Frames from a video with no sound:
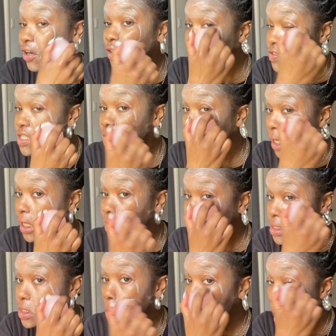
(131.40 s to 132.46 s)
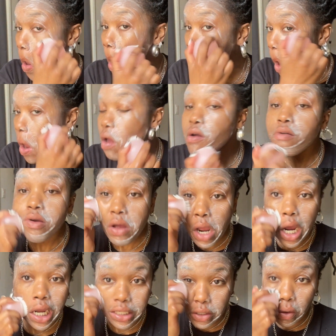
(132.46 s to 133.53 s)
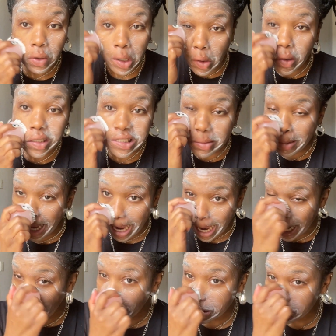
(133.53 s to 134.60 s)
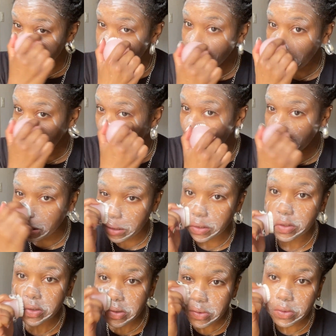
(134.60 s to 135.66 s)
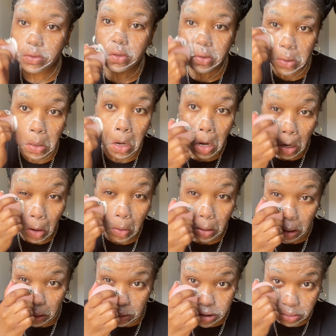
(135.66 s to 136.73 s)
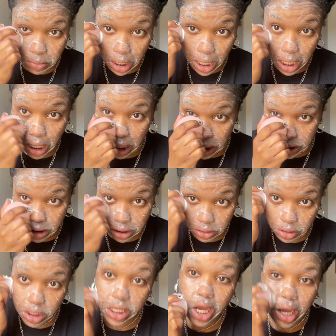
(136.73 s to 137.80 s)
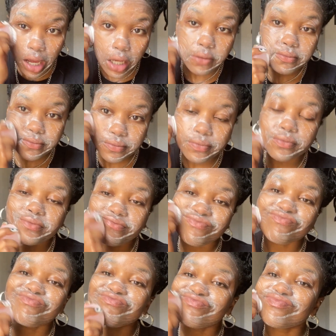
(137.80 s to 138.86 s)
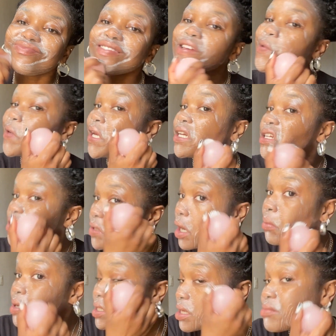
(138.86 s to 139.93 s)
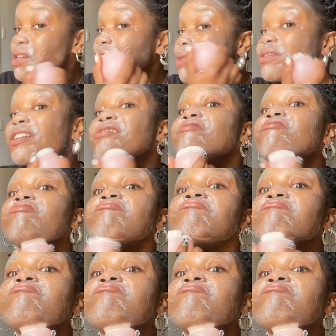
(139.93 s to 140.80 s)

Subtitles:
of suds. I don't go into my eyes, I just go close to my eyes, under the eye, and we get to scrub it. Sometimes I even